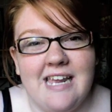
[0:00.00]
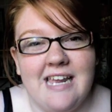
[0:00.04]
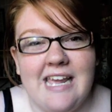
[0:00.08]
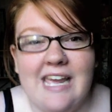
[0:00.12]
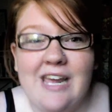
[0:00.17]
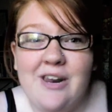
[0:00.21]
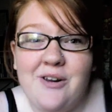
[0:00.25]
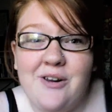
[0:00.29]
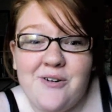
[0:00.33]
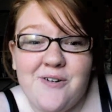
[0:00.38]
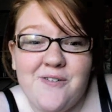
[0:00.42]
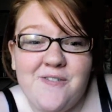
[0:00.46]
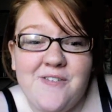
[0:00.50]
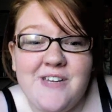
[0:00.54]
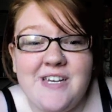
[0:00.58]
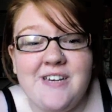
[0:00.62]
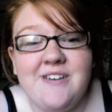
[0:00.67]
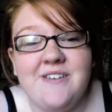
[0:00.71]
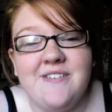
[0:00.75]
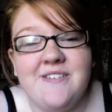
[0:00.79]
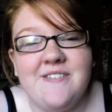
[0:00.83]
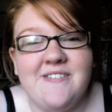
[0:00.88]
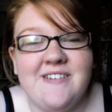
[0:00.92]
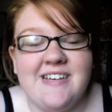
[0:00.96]

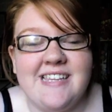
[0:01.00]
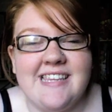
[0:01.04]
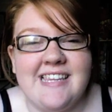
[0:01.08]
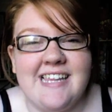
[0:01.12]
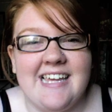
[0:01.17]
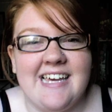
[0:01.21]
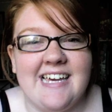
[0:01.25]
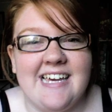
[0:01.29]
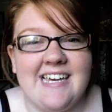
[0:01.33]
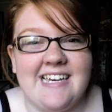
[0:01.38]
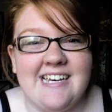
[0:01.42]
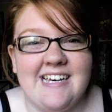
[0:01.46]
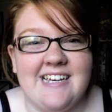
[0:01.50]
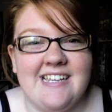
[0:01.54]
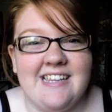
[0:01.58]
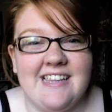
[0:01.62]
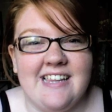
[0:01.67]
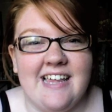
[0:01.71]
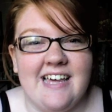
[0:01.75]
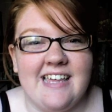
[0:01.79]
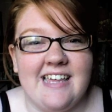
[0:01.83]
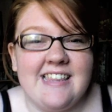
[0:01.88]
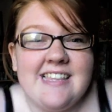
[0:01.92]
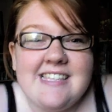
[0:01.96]
interview, and
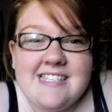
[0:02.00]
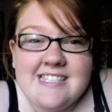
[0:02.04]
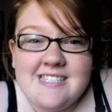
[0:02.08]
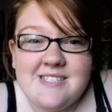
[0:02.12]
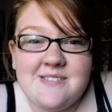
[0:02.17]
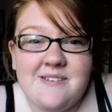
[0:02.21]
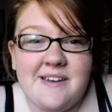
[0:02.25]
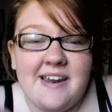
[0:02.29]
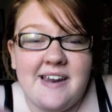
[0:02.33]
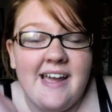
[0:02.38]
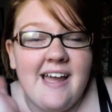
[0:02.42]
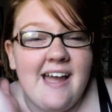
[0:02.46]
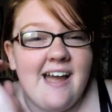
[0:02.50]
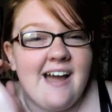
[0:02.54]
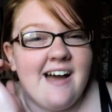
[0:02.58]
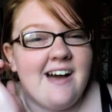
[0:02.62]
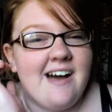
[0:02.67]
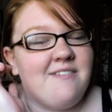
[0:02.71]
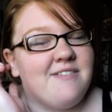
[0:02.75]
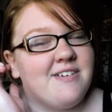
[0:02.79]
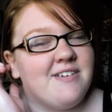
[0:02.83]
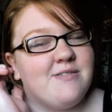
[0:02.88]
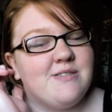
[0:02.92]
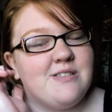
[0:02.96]
this is what I
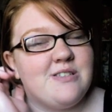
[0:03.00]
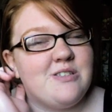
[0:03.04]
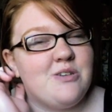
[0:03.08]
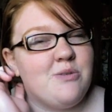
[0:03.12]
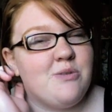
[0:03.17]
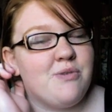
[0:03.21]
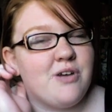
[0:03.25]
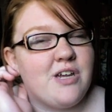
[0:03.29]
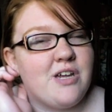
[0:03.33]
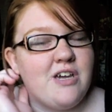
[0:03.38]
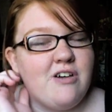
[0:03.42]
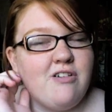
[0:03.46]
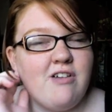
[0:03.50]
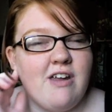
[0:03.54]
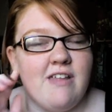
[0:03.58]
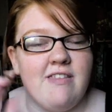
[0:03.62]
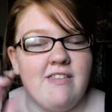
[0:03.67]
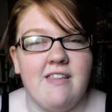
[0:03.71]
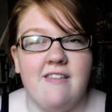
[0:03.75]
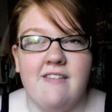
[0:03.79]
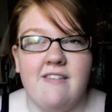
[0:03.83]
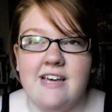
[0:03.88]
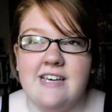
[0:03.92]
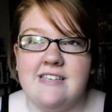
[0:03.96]
am, and it was super cute.
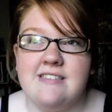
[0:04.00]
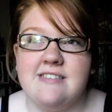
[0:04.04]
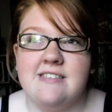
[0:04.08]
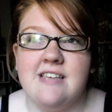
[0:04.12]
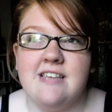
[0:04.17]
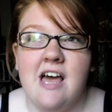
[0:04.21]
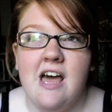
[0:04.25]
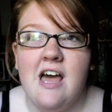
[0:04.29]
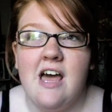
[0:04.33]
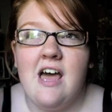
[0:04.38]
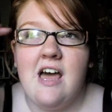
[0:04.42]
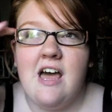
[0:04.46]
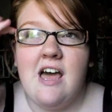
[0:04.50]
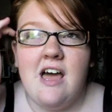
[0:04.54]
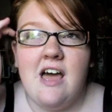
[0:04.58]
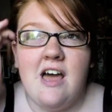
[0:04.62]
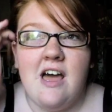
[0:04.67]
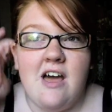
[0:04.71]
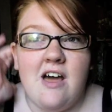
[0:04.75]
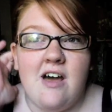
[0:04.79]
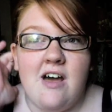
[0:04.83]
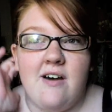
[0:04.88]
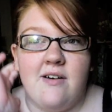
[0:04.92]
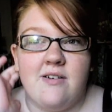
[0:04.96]
And then Liz
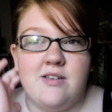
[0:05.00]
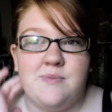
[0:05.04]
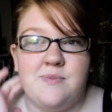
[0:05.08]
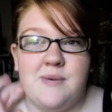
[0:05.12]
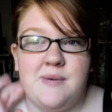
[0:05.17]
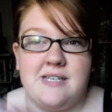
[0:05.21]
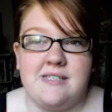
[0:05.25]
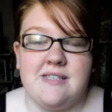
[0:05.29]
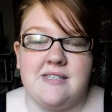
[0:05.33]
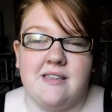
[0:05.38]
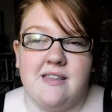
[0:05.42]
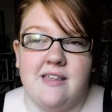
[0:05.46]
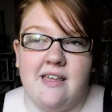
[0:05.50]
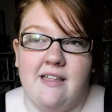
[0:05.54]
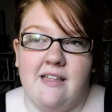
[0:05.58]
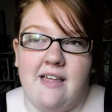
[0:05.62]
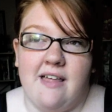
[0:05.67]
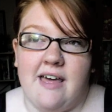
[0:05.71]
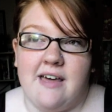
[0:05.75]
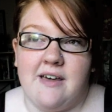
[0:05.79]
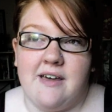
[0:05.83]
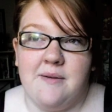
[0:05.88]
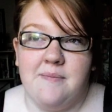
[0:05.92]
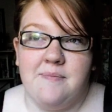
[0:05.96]
was basically
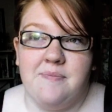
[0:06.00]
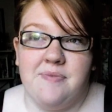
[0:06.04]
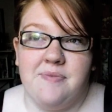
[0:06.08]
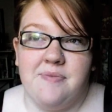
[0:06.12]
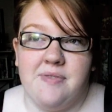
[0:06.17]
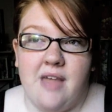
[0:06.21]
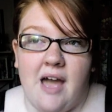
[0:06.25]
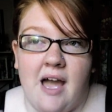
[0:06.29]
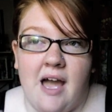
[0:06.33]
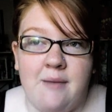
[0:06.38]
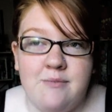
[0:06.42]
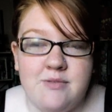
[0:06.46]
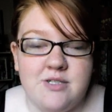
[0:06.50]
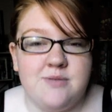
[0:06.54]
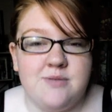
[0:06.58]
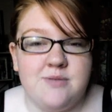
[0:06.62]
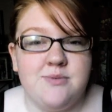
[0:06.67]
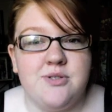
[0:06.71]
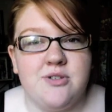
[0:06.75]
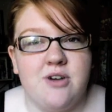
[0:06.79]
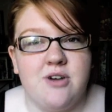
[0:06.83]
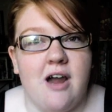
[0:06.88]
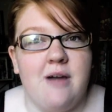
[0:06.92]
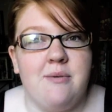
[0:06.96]
I'm a
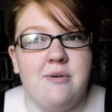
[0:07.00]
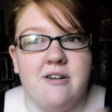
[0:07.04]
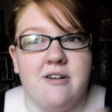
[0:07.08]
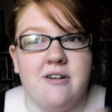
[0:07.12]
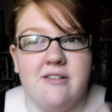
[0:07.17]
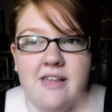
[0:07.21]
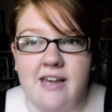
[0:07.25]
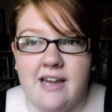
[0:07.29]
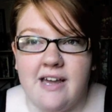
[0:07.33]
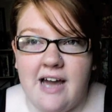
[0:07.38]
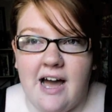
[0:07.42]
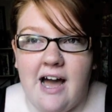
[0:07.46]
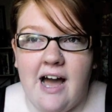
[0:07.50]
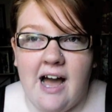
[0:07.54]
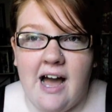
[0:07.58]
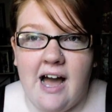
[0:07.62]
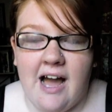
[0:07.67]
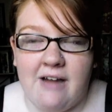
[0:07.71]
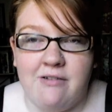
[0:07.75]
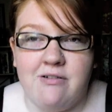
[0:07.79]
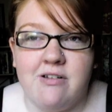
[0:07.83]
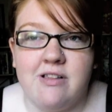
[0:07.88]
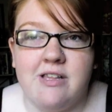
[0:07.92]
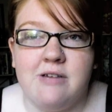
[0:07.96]
subscriber, and
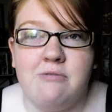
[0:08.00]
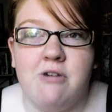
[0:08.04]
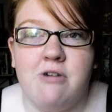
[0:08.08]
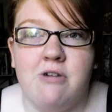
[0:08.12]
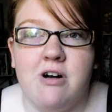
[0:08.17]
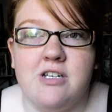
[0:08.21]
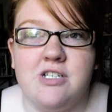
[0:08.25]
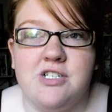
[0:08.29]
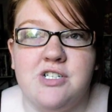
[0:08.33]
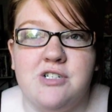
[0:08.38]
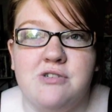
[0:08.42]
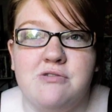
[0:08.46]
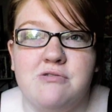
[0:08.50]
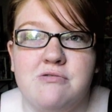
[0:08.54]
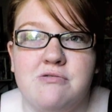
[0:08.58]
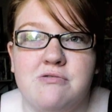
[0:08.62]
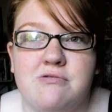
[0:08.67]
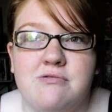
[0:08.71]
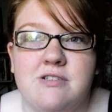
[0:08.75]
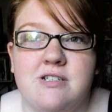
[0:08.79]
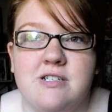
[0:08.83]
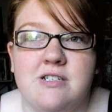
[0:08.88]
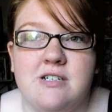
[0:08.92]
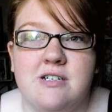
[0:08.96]
I really want
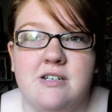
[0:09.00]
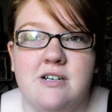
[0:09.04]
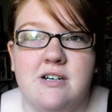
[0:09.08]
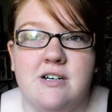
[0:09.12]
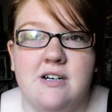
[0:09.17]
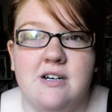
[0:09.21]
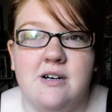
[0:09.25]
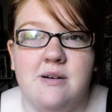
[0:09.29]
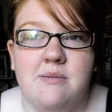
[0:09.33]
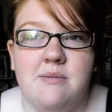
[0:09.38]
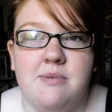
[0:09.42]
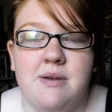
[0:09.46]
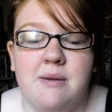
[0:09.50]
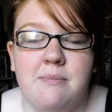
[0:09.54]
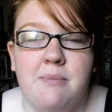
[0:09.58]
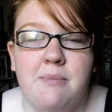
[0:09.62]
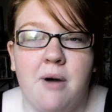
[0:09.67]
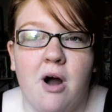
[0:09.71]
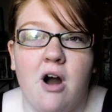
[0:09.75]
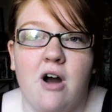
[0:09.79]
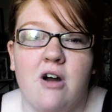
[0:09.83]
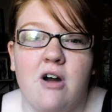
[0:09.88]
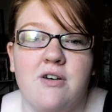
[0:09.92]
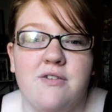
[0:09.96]
to be a
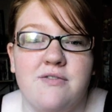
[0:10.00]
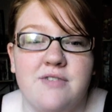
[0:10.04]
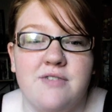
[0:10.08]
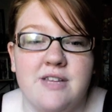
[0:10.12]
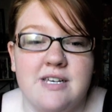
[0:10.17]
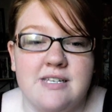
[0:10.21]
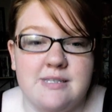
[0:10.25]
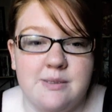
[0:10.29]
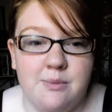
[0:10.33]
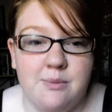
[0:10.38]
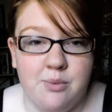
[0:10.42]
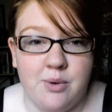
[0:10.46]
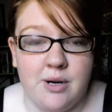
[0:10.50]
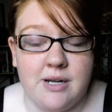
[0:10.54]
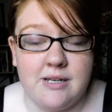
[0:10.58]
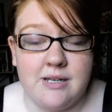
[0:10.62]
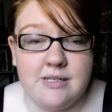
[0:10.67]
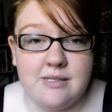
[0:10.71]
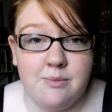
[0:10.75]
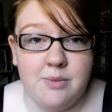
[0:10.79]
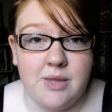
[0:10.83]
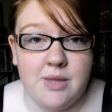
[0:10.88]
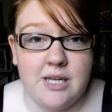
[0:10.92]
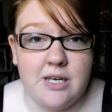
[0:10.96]
part of this and bring
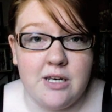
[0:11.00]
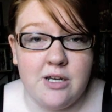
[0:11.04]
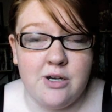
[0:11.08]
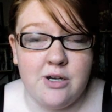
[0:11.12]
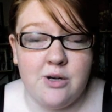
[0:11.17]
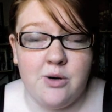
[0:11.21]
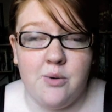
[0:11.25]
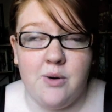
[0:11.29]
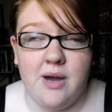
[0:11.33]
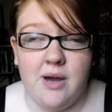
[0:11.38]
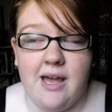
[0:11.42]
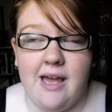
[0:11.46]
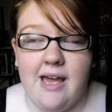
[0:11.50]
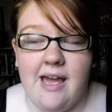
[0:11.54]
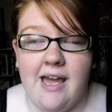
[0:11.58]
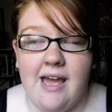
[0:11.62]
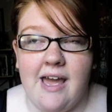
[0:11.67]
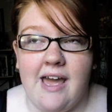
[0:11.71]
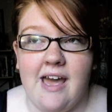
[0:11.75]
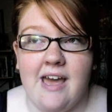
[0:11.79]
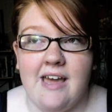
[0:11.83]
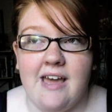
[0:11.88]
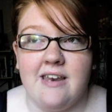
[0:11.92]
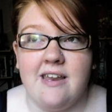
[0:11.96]
something new.
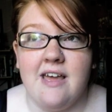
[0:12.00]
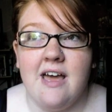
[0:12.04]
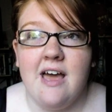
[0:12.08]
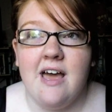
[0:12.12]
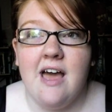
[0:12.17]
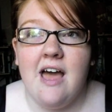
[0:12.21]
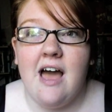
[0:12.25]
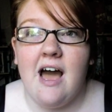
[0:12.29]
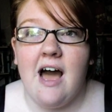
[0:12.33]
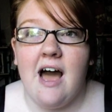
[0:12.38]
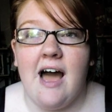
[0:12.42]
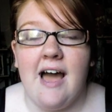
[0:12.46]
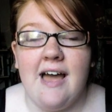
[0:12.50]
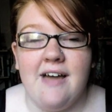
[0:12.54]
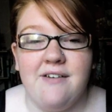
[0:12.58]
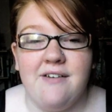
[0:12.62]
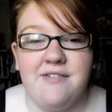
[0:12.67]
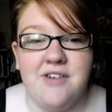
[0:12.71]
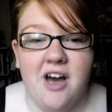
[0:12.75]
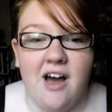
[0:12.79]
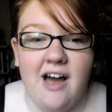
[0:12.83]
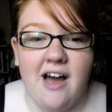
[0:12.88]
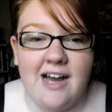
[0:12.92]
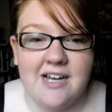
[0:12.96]
And I have
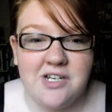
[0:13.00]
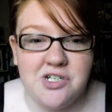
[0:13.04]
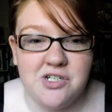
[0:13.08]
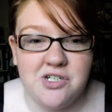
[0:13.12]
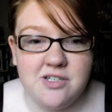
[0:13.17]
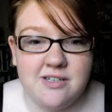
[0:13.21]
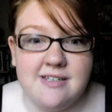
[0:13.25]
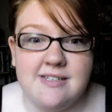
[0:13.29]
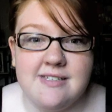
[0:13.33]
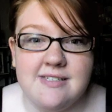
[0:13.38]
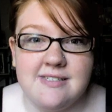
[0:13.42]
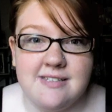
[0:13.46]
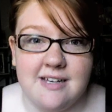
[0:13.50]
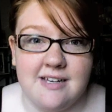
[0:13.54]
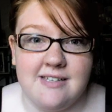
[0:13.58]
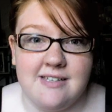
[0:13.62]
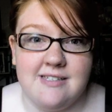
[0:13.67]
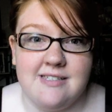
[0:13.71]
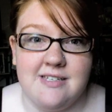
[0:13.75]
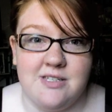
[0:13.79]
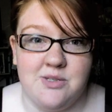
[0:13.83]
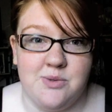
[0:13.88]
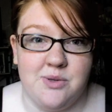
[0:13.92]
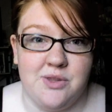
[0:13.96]
not actually
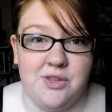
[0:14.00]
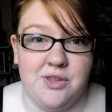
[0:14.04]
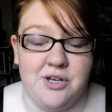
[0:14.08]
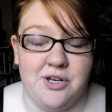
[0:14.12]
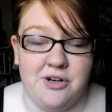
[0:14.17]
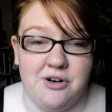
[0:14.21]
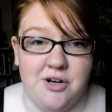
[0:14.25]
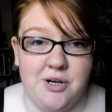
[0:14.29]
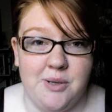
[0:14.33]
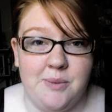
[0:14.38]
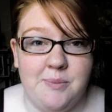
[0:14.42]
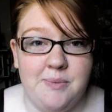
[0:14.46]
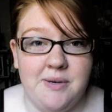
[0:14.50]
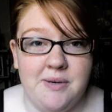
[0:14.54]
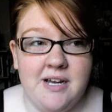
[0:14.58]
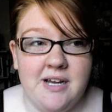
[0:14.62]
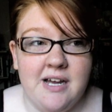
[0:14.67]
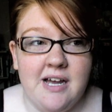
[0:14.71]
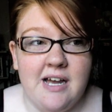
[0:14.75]
discussed this with the group